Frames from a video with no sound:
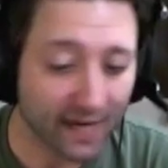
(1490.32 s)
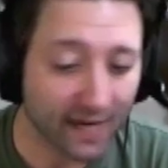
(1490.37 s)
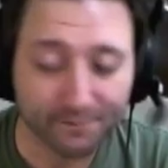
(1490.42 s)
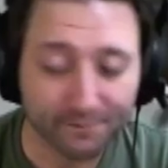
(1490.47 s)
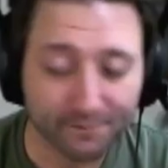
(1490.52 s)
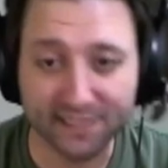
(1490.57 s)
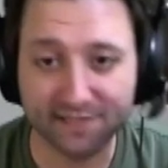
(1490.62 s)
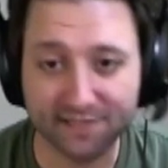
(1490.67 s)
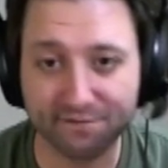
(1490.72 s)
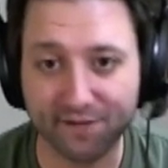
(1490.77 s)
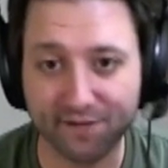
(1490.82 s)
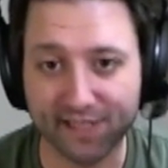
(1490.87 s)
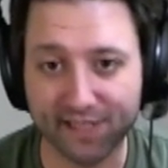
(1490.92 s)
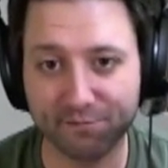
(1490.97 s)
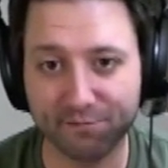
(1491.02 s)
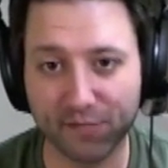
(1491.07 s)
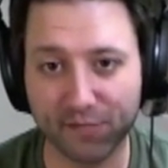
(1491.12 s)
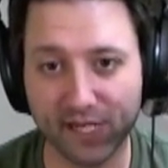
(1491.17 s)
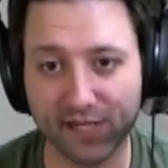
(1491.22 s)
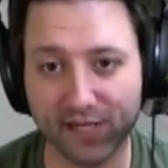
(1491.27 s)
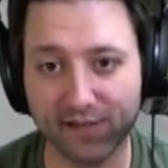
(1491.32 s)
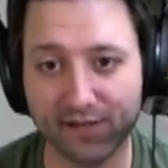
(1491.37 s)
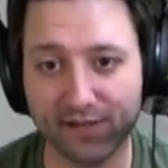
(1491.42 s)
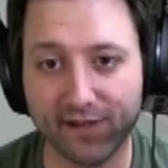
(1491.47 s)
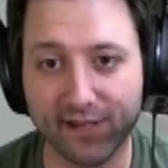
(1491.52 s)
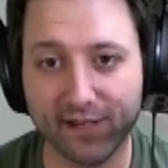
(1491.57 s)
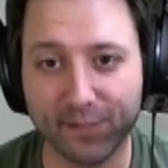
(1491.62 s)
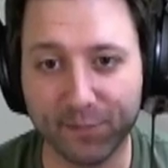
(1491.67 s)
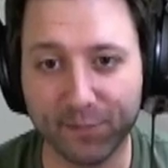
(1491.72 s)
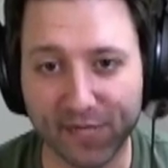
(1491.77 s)
it's affected my
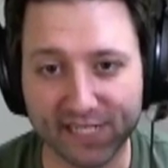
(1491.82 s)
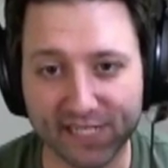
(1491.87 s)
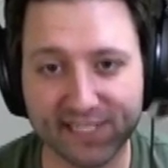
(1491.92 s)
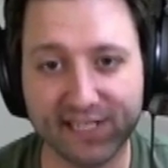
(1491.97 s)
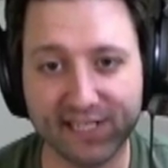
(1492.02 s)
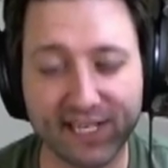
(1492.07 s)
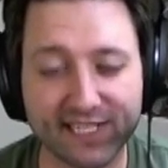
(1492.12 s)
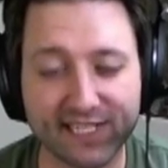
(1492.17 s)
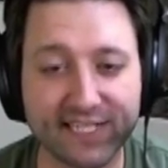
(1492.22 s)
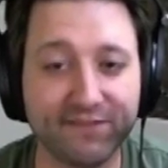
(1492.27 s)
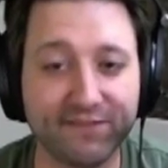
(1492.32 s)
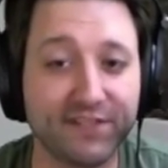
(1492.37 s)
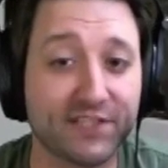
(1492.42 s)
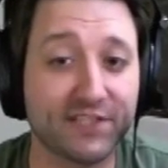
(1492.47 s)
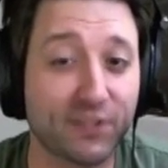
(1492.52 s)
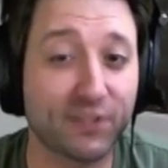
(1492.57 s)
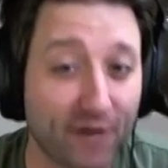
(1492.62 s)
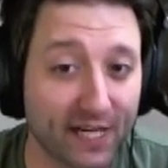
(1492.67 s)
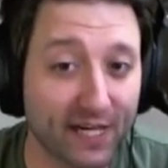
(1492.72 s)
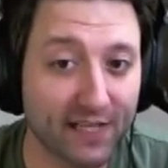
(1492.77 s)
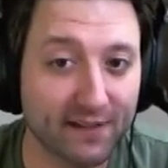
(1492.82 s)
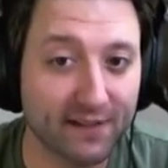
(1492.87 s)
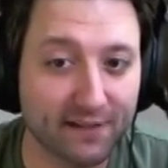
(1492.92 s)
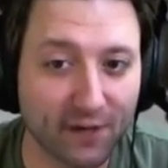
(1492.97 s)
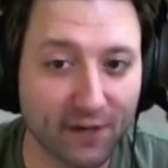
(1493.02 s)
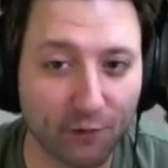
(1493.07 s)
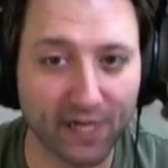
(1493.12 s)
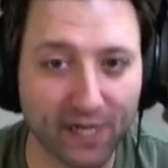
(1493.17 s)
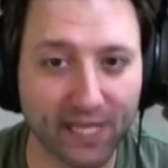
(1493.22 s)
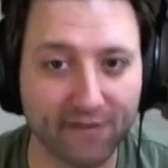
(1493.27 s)
daily activities already.
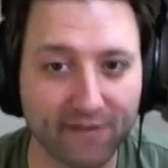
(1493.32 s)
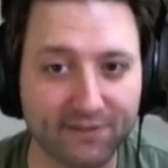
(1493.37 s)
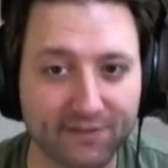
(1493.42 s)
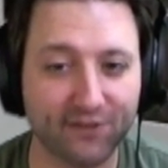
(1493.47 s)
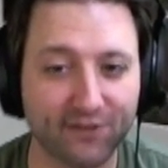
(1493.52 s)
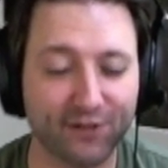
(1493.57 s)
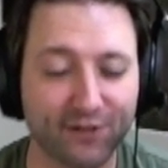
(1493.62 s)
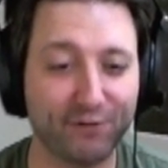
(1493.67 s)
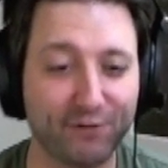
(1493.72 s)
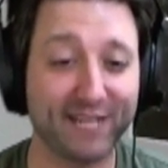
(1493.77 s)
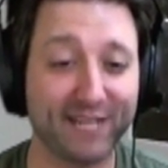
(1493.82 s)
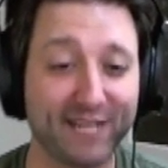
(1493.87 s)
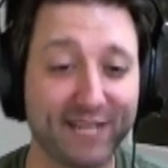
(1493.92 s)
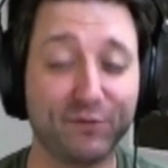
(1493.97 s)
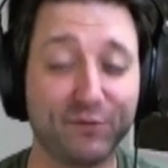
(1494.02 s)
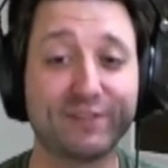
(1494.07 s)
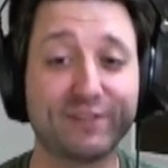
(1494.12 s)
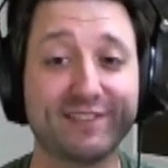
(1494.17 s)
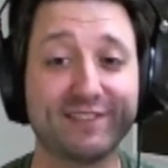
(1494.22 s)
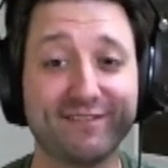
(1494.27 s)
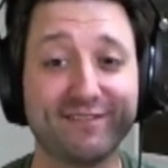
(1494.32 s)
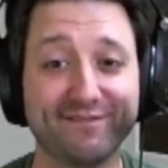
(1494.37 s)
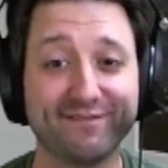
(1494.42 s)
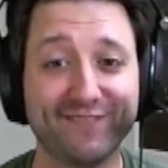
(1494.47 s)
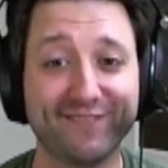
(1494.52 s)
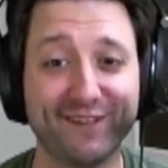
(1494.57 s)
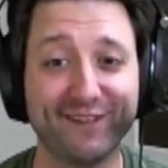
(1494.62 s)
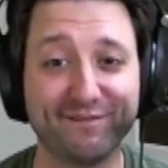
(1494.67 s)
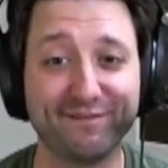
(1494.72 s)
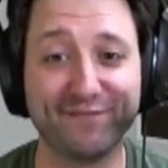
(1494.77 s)
Already I've started reading books
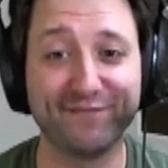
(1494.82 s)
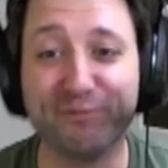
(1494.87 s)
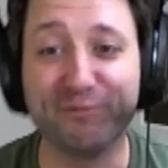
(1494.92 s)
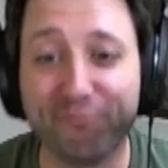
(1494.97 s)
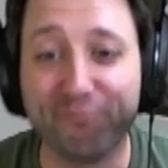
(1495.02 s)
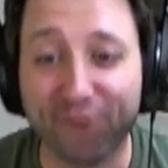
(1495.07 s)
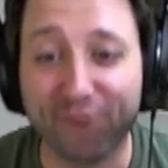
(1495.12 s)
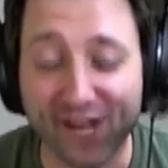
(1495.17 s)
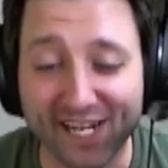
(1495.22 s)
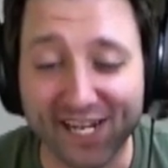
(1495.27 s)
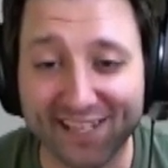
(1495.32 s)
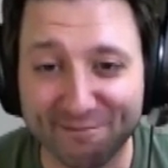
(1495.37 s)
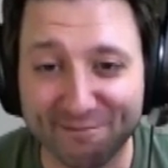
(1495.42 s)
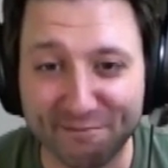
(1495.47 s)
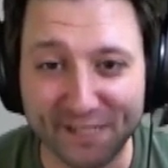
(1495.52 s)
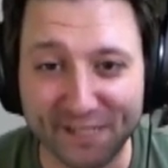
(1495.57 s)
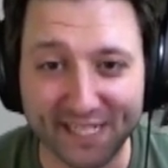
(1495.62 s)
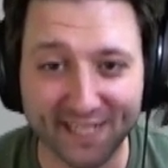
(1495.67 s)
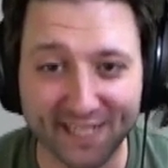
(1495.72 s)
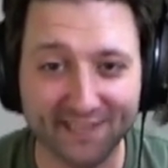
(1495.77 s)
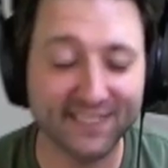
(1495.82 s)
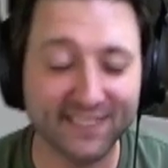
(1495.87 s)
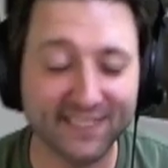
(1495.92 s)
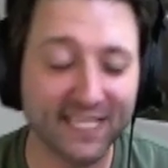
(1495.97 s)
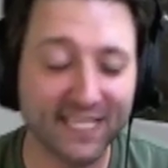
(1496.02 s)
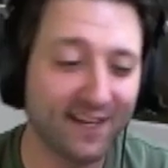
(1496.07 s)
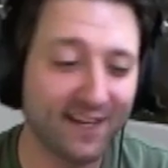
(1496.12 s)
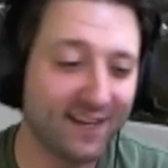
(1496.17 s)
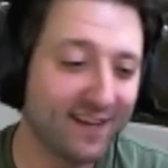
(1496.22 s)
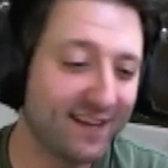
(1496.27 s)
on film writing
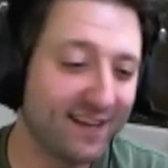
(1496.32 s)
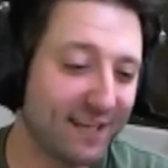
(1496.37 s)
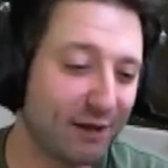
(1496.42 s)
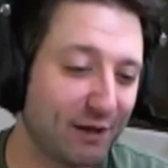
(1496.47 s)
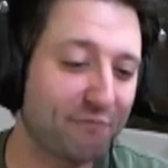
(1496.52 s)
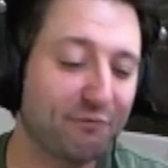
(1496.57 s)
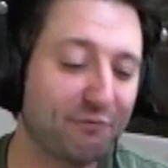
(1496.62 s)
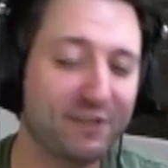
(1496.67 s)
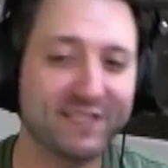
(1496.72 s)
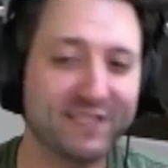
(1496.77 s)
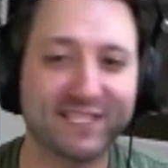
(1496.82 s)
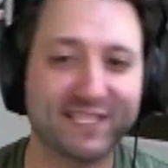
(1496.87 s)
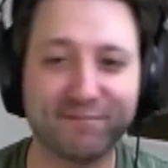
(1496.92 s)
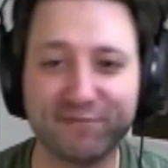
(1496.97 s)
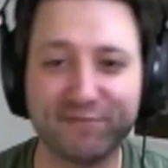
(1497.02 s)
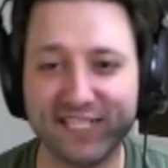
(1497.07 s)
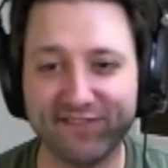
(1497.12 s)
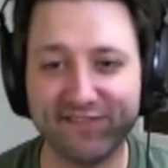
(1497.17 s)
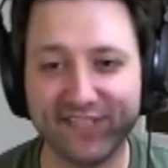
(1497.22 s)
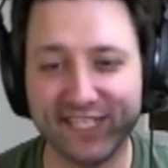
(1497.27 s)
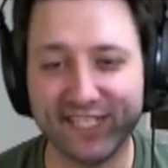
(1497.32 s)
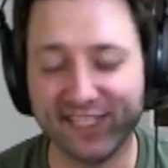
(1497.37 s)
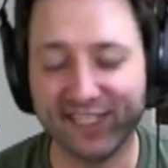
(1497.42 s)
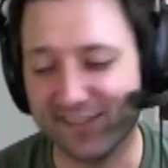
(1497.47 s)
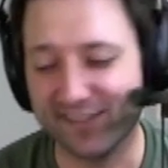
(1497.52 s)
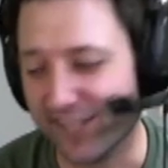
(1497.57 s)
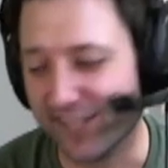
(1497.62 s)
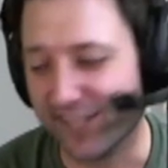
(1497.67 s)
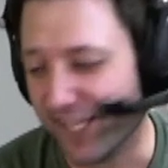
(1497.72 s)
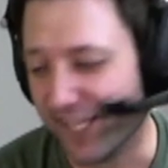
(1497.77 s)
because, I've written some TV
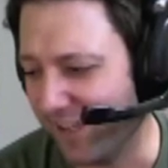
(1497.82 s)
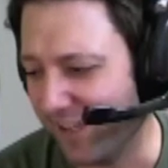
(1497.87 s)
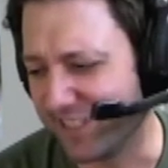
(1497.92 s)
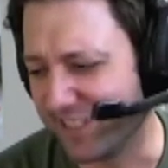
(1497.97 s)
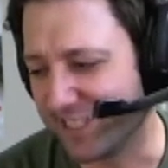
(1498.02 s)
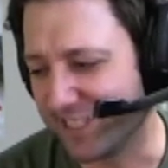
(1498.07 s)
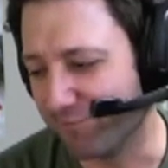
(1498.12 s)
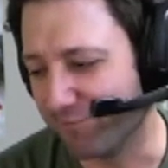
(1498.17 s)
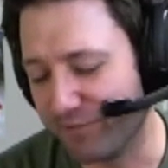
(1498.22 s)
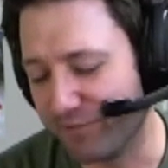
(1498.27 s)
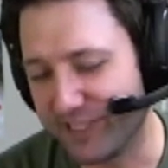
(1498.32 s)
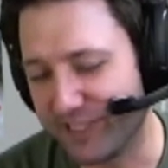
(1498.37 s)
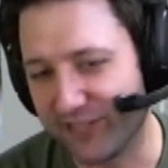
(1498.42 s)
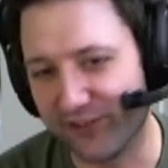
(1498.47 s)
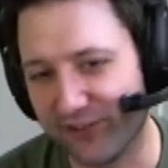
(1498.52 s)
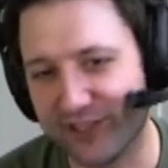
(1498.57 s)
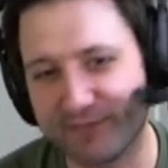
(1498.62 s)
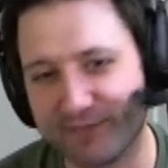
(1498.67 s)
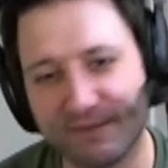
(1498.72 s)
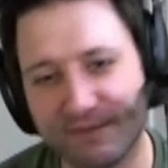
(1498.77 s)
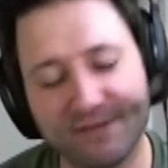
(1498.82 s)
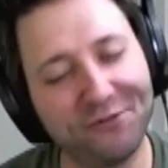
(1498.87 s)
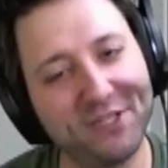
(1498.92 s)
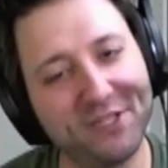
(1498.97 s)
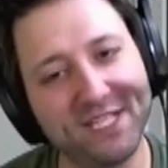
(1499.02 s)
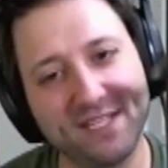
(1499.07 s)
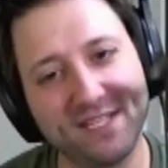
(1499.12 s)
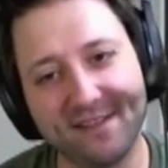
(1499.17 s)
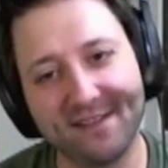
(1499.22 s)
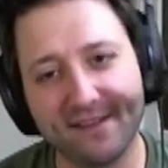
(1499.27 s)
and some web series, but
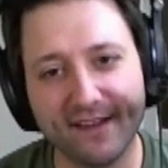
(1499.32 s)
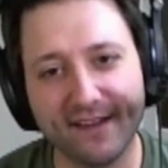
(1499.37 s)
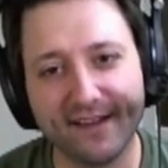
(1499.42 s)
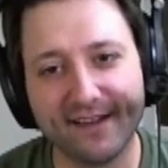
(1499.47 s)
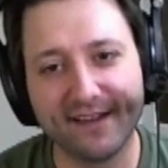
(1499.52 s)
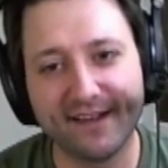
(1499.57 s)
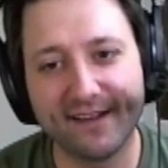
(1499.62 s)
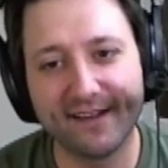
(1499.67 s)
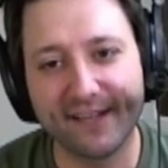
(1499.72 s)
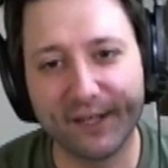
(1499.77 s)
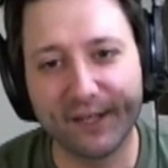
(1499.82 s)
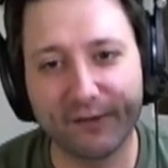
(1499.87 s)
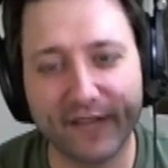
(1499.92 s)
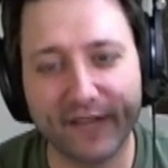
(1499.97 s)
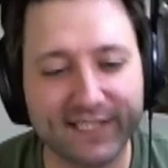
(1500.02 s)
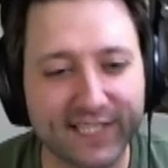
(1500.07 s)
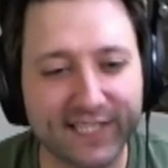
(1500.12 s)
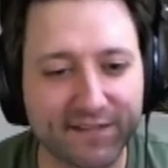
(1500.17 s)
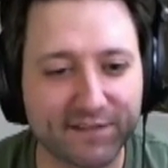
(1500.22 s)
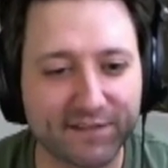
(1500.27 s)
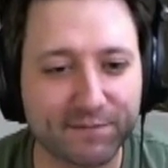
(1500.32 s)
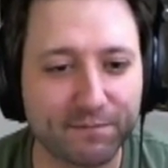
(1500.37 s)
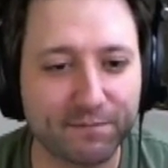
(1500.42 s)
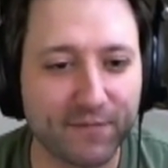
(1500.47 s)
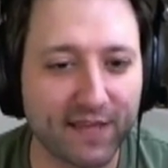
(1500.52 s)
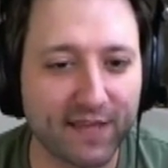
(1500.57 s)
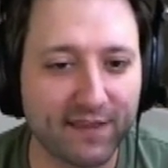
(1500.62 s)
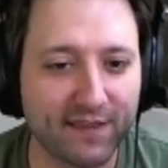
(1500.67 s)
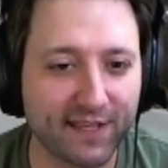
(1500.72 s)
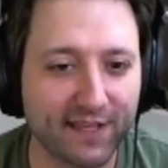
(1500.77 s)
really,
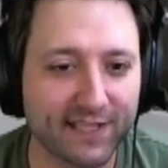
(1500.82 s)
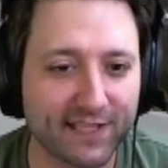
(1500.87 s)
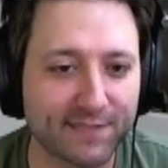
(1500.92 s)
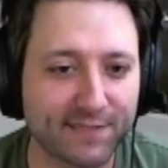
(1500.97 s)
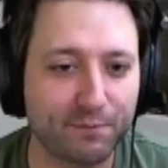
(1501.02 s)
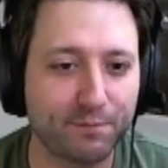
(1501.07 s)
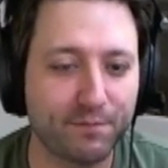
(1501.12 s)
I think it's